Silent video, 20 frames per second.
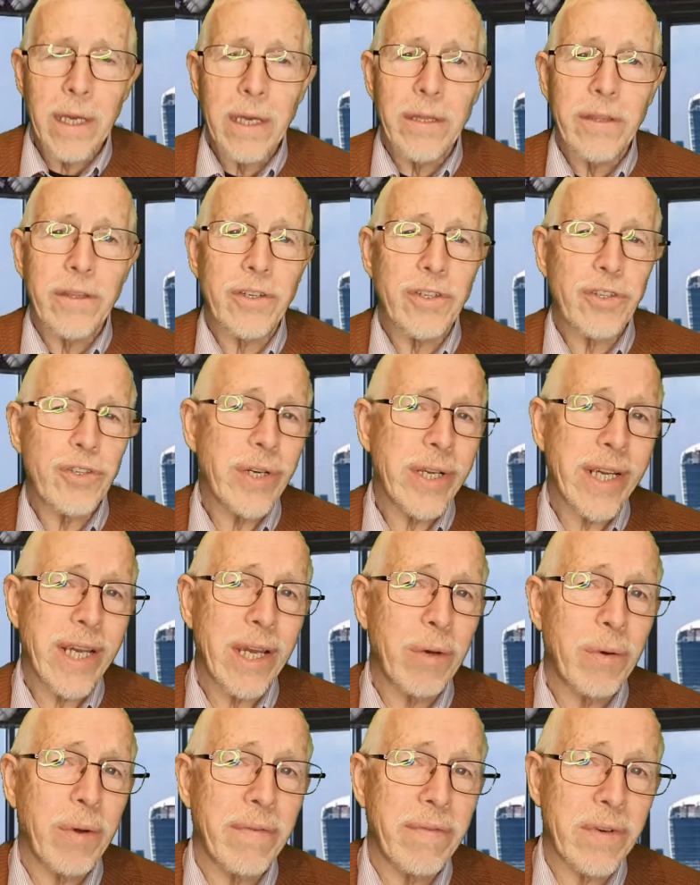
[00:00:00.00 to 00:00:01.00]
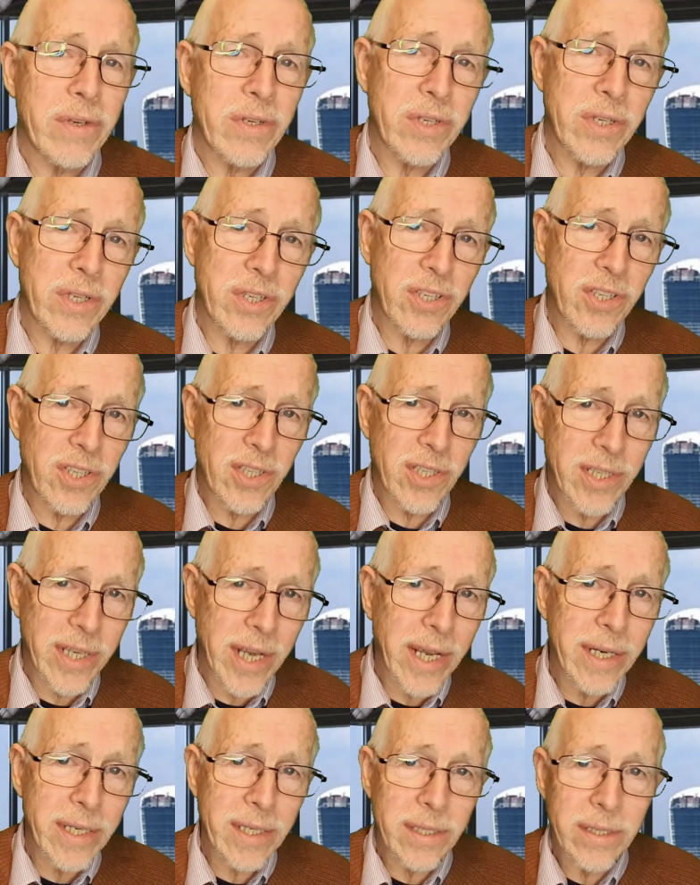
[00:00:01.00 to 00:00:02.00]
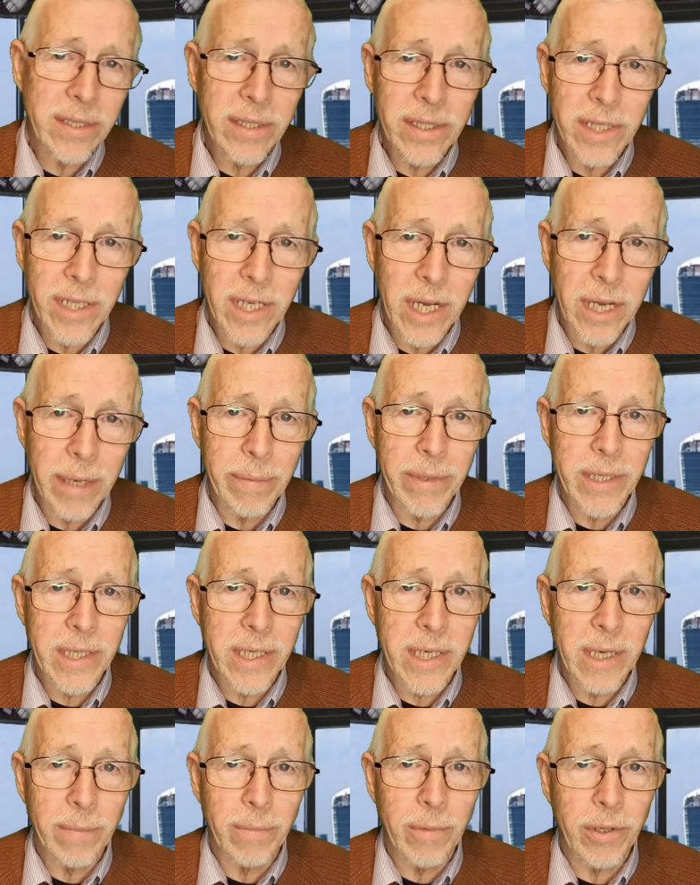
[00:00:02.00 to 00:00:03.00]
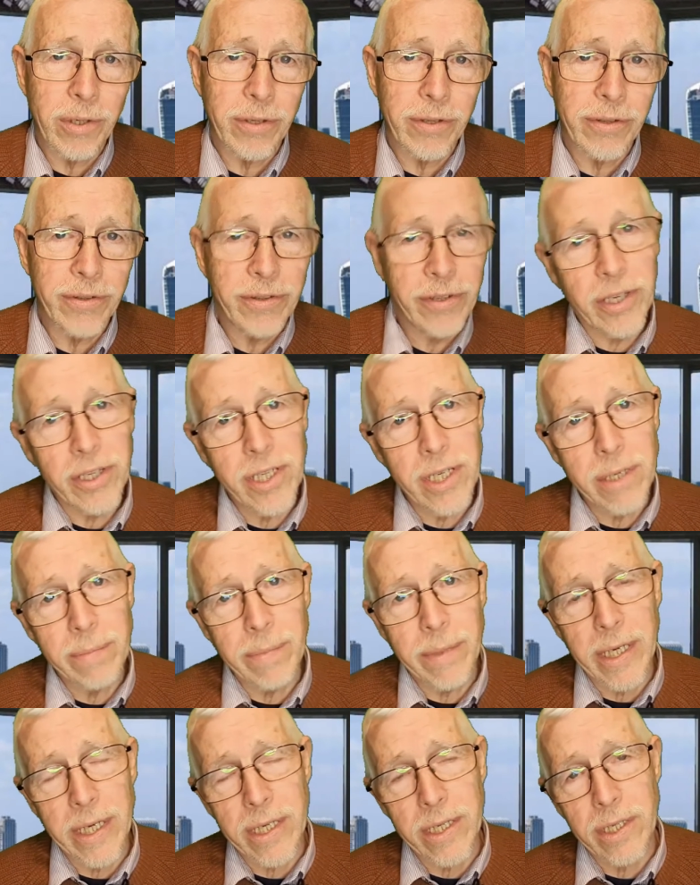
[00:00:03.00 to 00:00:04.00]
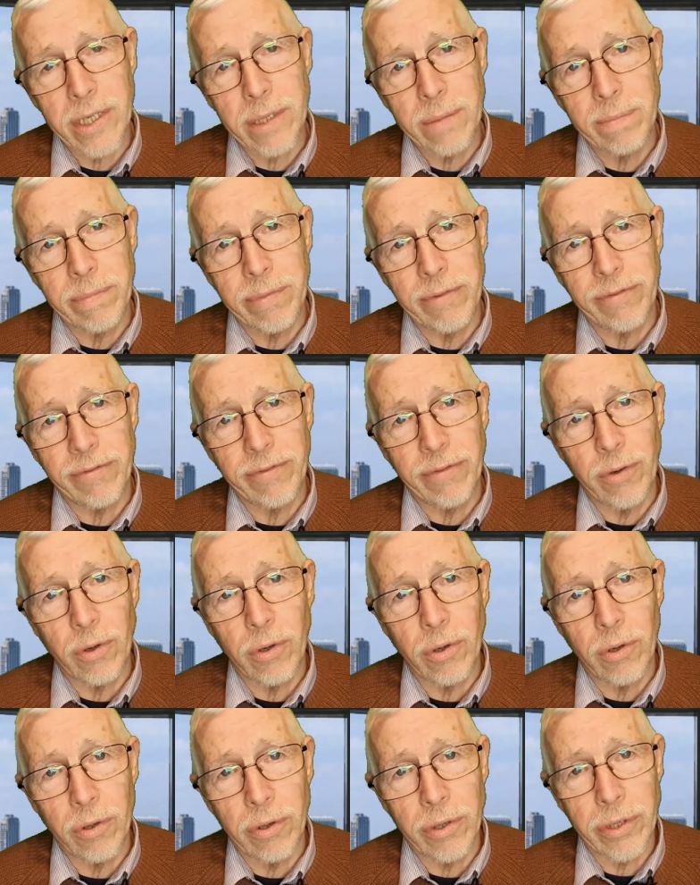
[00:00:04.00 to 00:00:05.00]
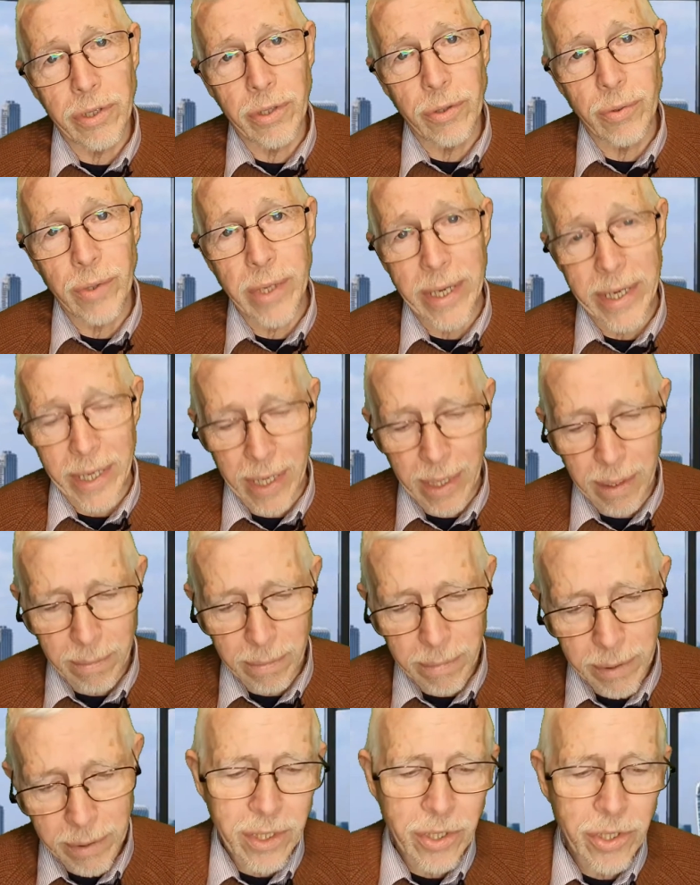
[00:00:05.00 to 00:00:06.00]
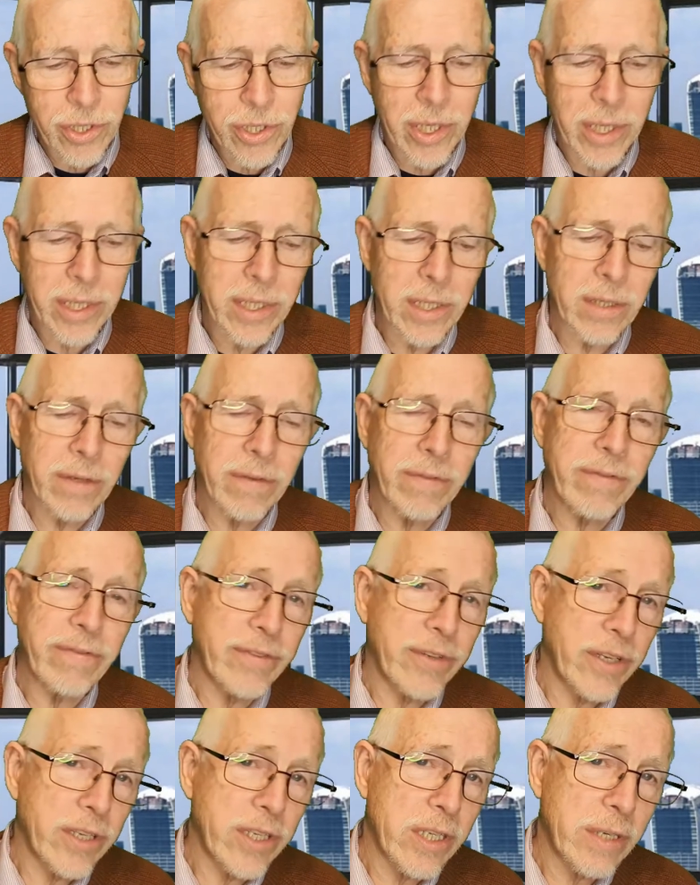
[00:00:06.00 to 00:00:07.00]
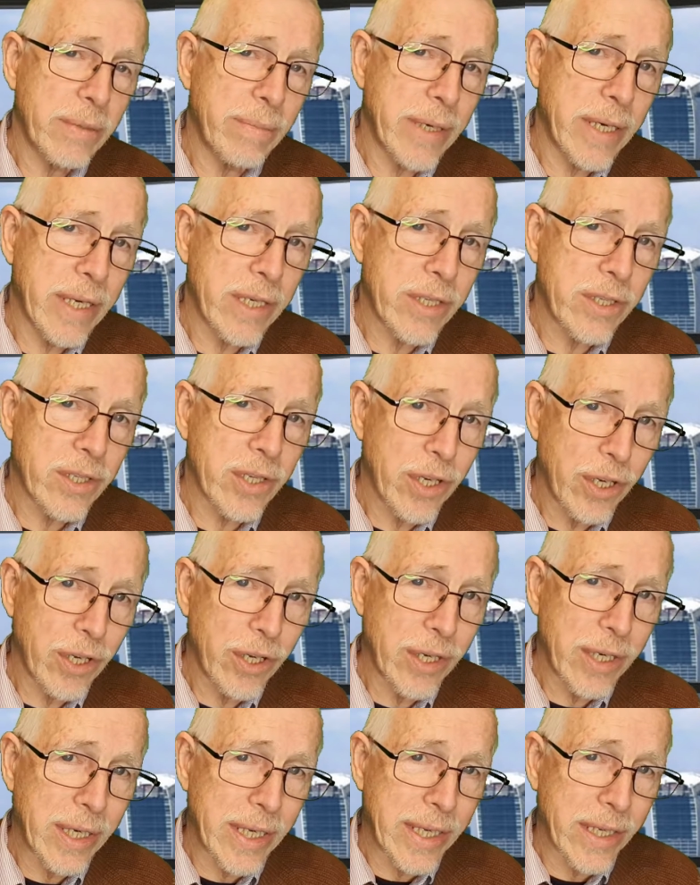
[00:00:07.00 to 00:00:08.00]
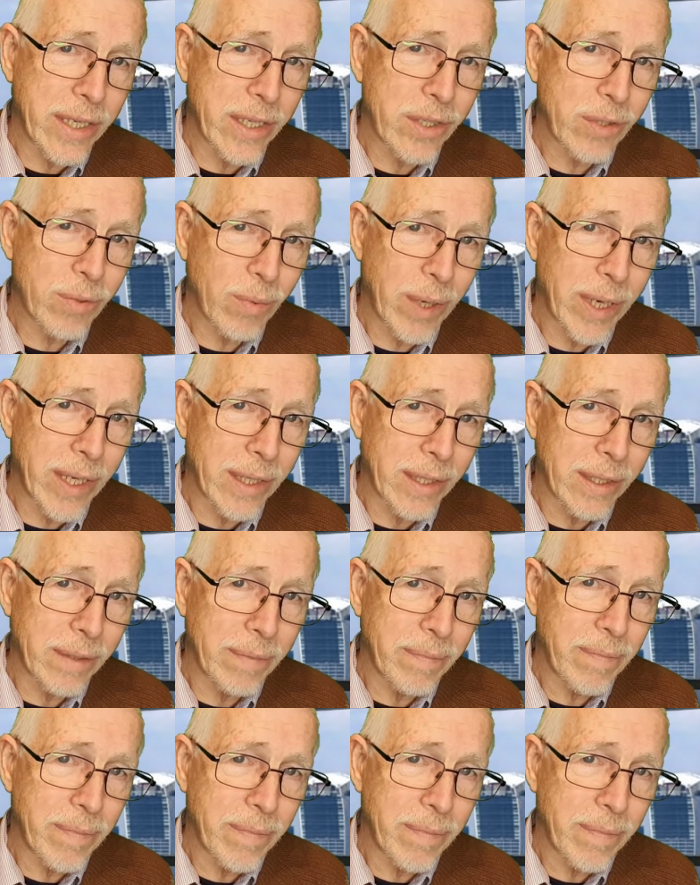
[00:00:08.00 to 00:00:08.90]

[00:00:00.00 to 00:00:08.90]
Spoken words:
The trick, however, is to set the timer to come on 30 minutes before you get up. Shut it off 30 minutes early as well.